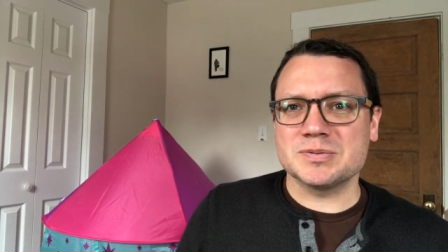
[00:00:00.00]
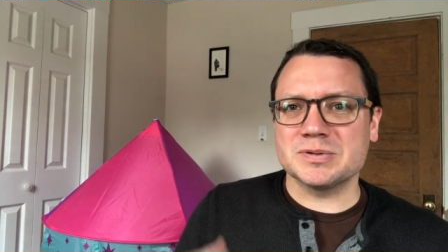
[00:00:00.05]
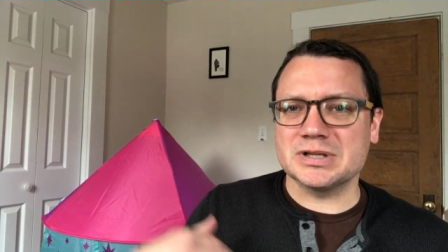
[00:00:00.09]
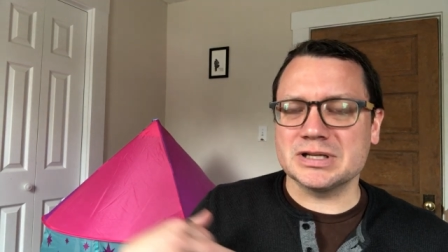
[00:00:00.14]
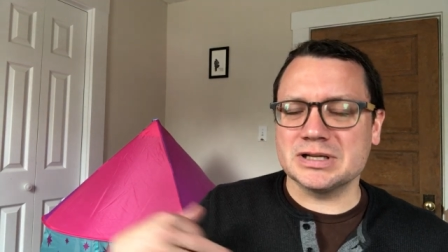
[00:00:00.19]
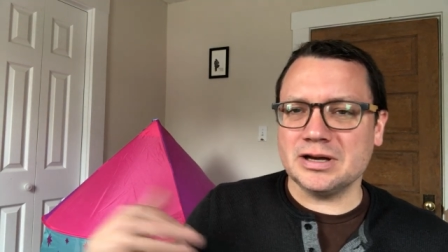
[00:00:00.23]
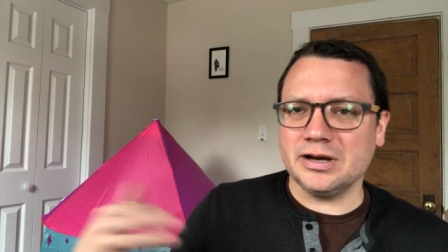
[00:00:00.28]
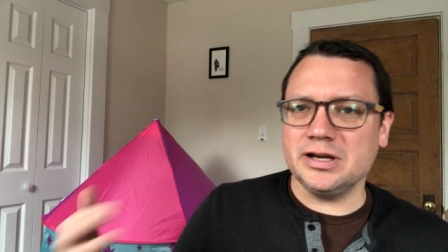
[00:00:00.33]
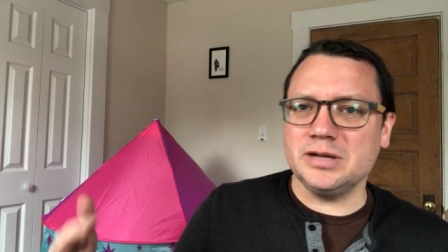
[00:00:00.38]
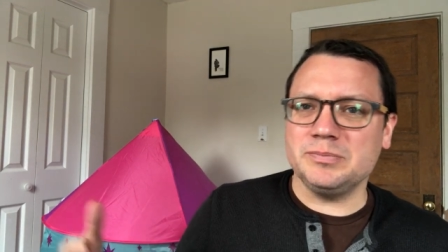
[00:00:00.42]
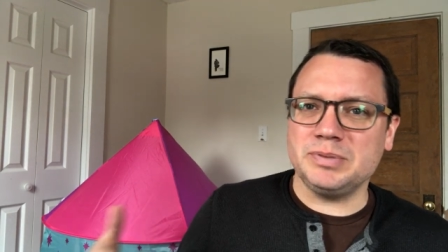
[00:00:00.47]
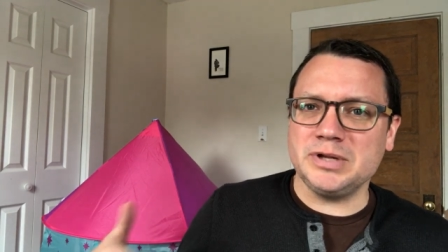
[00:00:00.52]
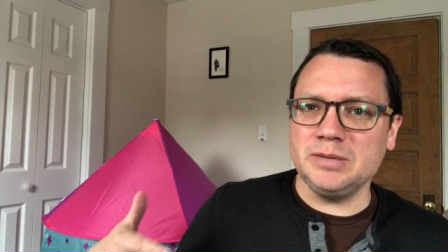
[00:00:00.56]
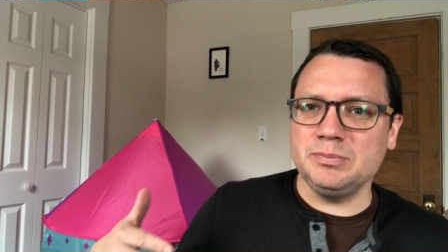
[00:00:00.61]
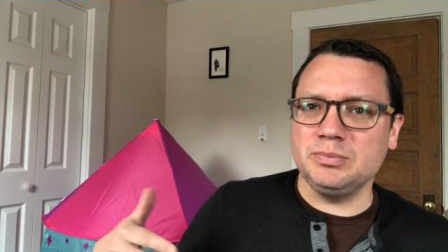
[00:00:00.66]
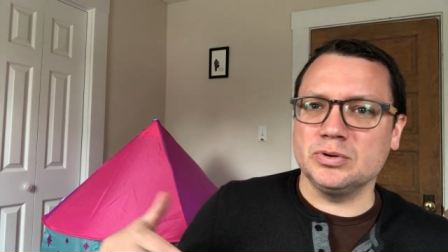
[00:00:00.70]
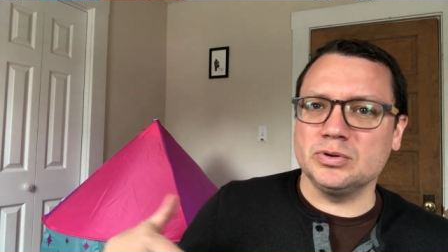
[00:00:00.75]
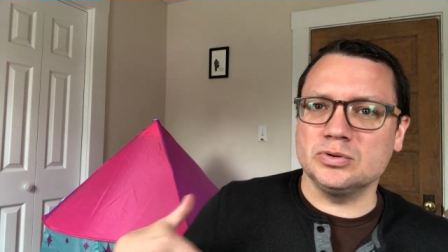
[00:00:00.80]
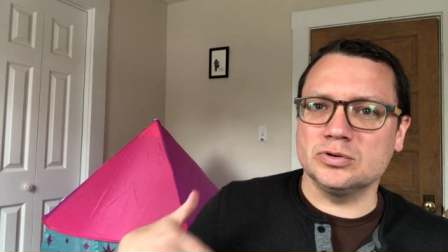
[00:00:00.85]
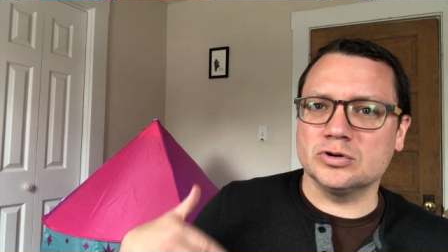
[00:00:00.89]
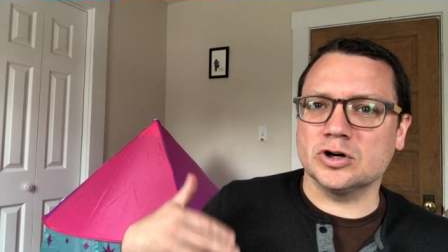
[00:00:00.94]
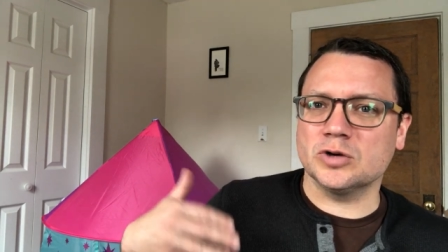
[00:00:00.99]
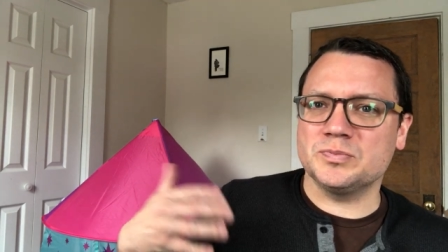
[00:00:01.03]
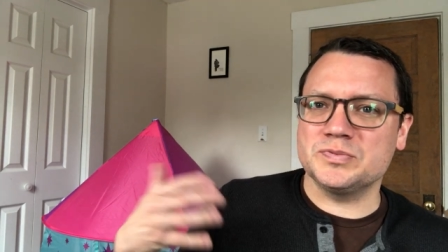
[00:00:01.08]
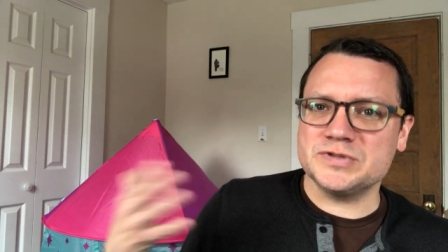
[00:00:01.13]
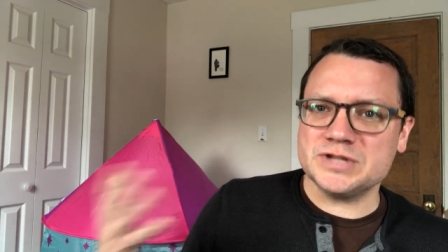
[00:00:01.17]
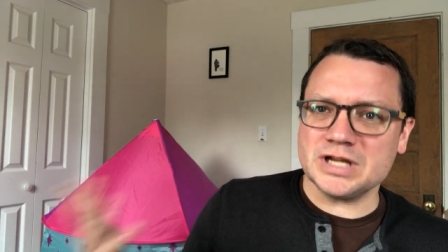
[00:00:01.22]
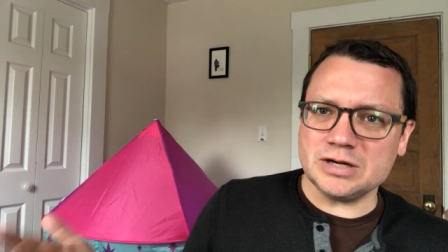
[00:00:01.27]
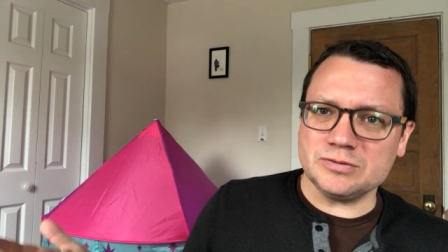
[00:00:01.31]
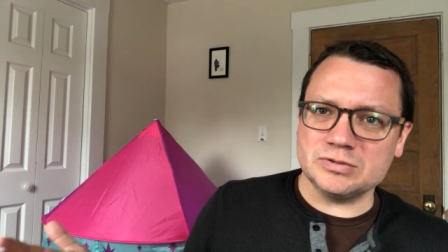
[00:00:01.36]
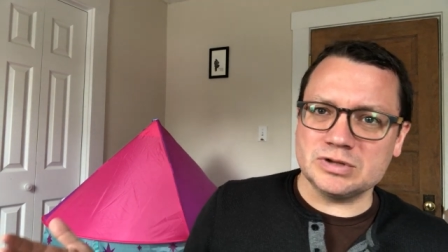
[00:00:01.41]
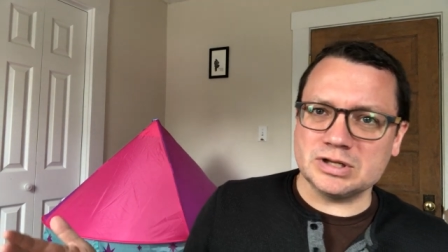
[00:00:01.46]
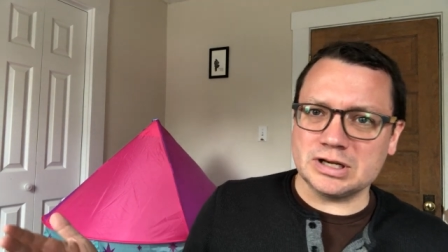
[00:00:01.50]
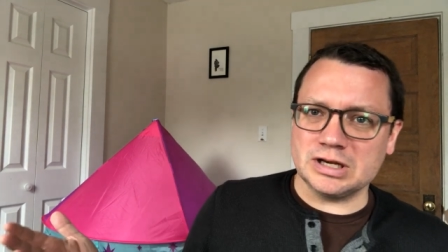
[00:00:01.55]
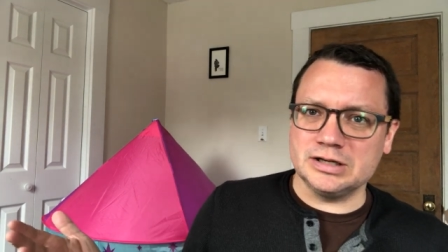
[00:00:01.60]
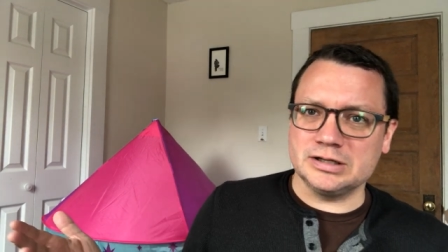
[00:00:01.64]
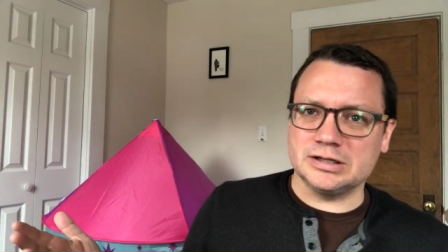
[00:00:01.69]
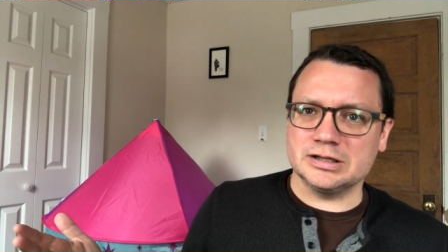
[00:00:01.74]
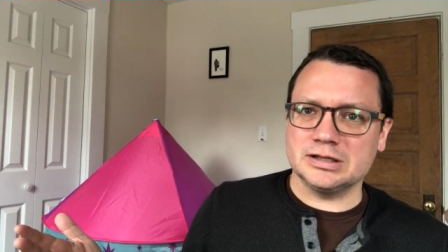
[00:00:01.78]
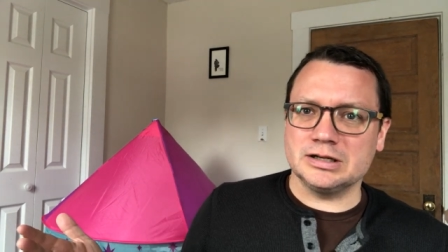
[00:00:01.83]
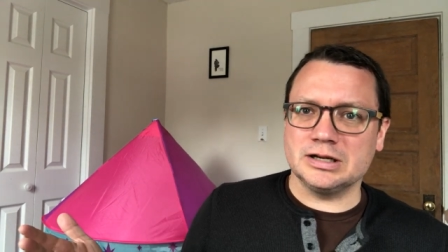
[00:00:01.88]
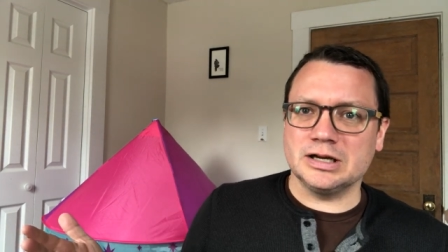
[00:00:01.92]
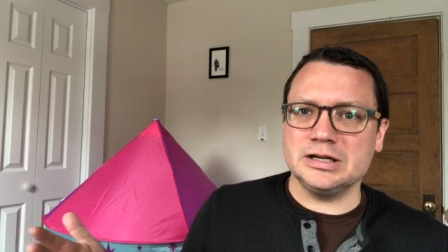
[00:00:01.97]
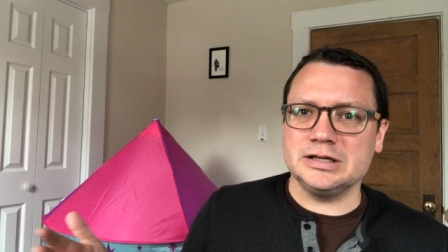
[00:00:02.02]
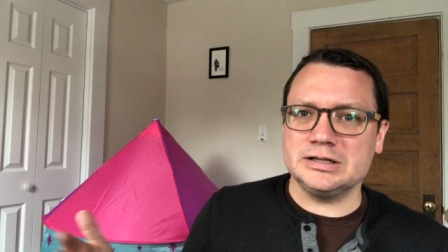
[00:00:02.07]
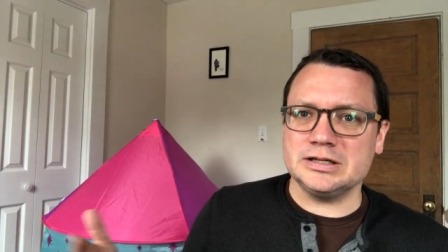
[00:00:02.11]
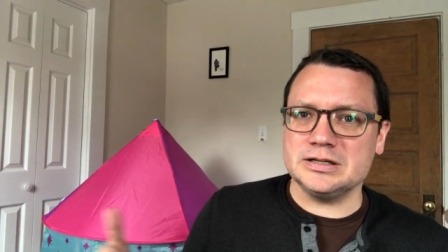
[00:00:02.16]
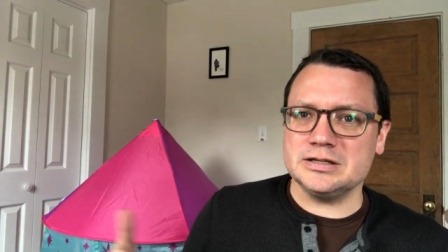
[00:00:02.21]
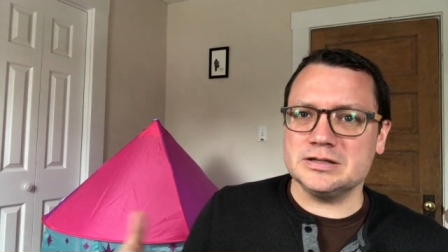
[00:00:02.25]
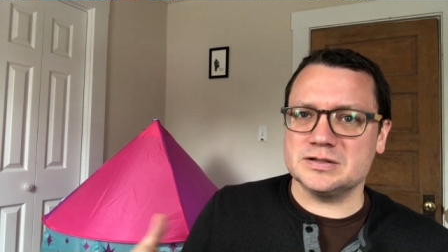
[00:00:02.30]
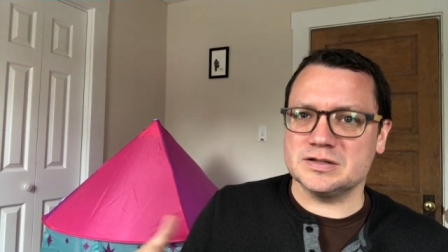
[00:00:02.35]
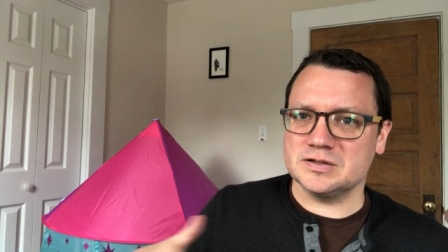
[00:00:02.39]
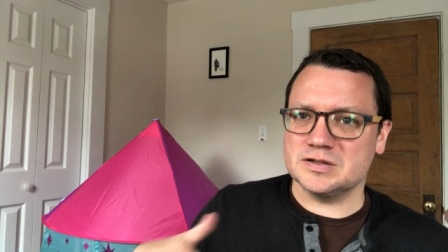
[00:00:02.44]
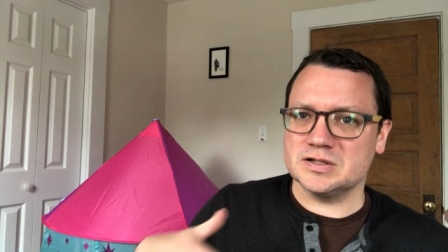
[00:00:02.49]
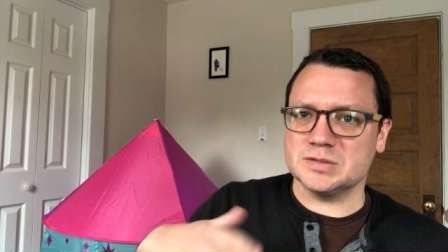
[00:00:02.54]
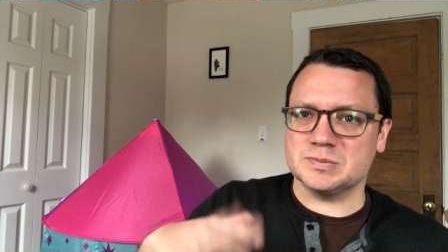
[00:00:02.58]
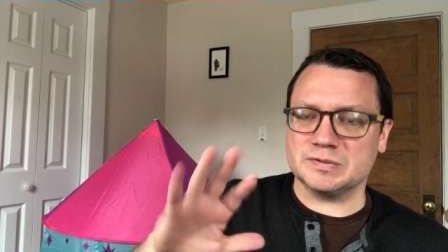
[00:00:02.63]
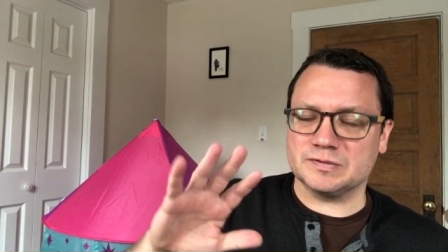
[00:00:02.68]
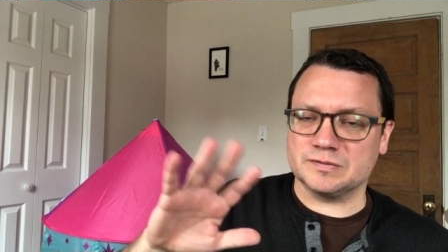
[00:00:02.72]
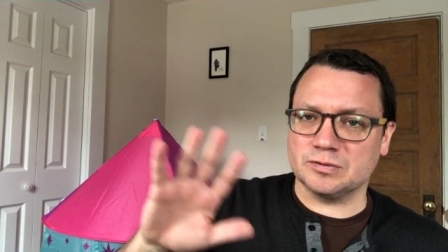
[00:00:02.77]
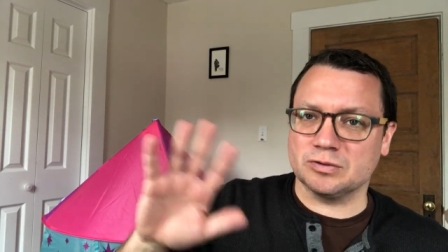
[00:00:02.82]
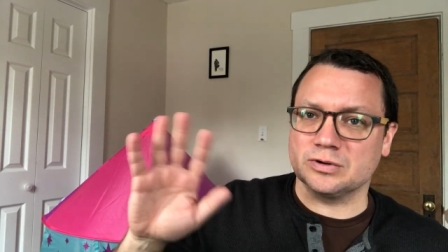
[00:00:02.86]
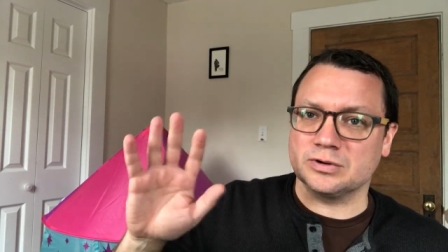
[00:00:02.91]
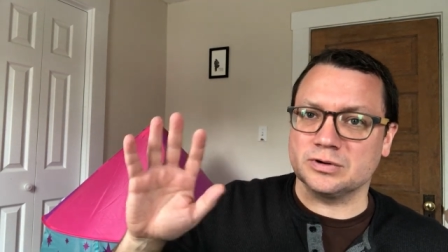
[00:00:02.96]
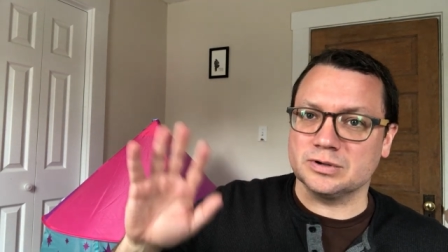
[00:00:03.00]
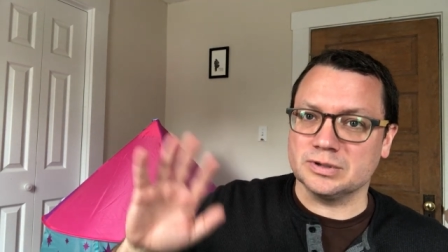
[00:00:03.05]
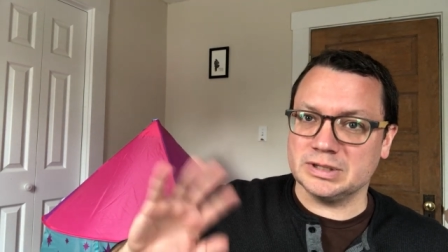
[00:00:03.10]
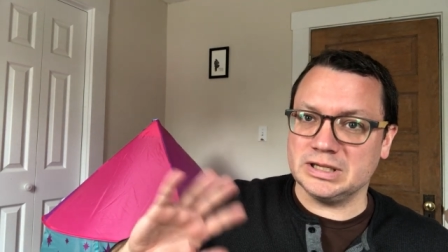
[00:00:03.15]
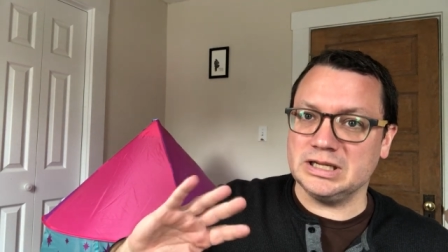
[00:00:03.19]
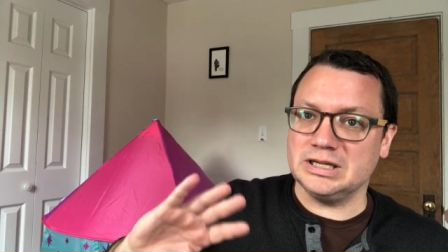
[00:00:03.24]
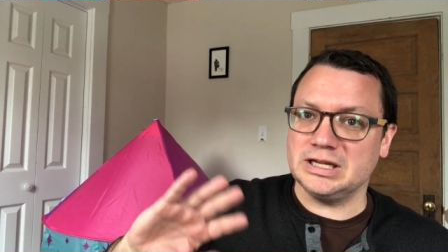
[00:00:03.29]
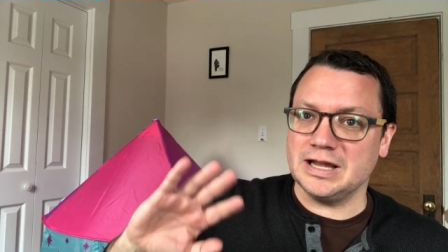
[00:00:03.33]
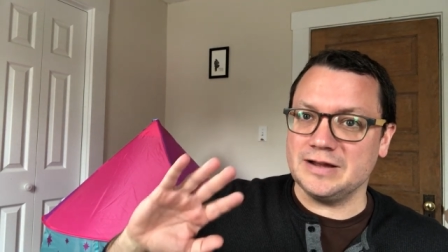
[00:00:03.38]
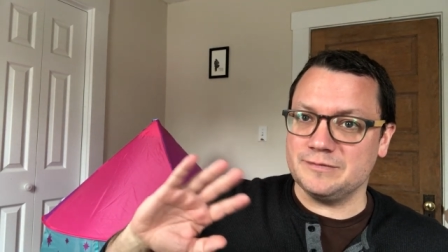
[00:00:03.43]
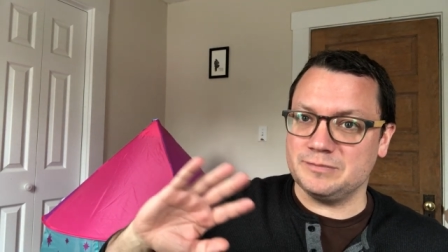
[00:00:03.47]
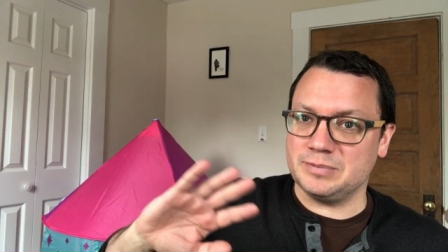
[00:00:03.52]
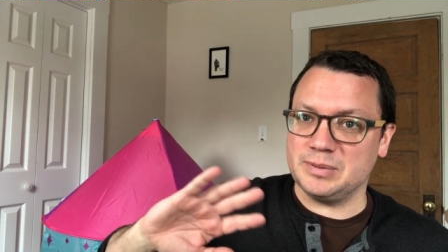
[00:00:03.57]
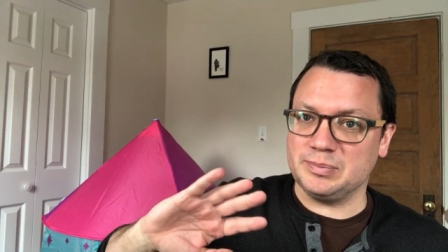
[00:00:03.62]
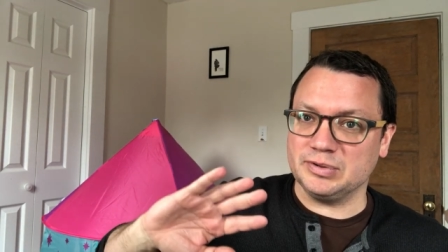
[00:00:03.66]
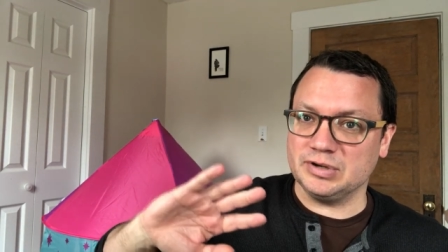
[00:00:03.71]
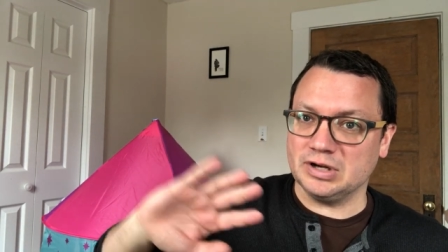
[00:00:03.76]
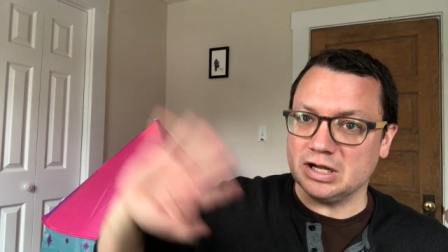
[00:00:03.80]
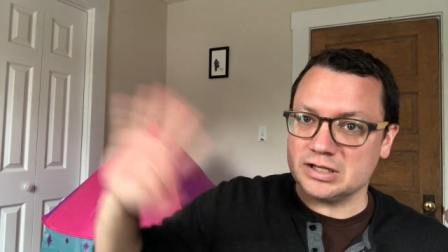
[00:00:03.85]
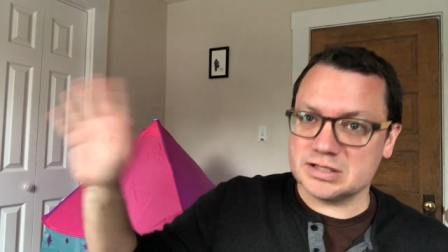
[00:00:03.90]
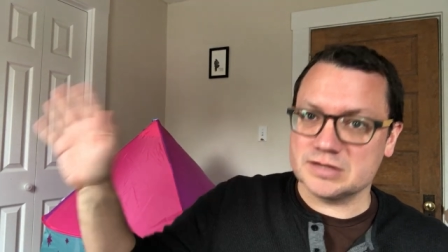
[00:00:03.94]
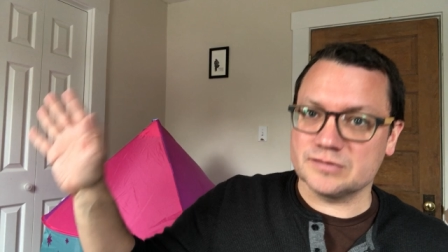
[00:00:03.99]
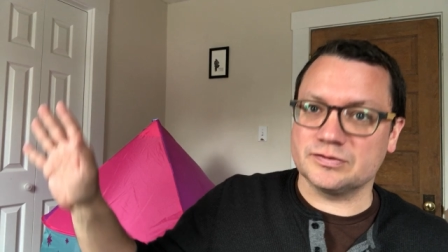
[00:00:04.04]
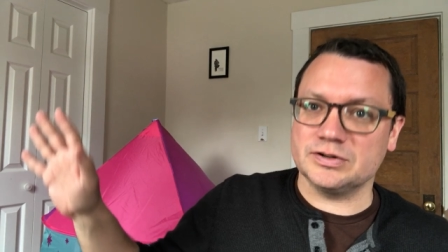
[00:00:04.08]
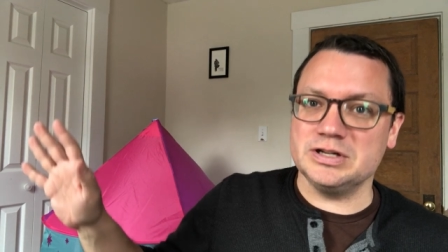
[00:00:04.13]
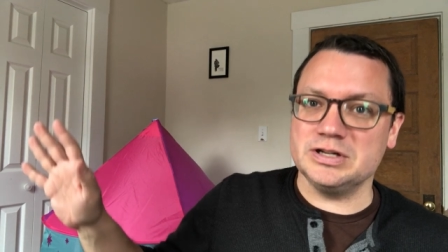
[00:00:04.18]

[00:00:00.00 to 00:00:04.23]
but the kind of people who were upset with Clinton in the 90s, this is before he gave people lots of